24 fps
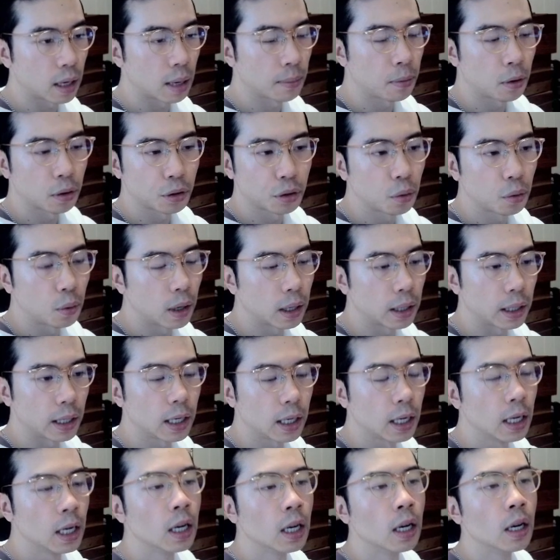I bought
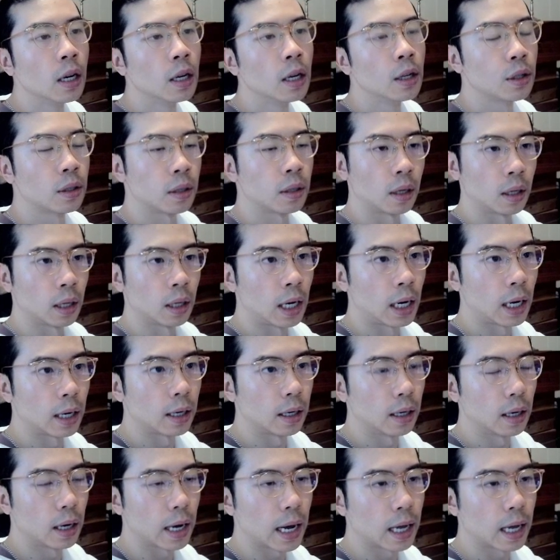20 Solana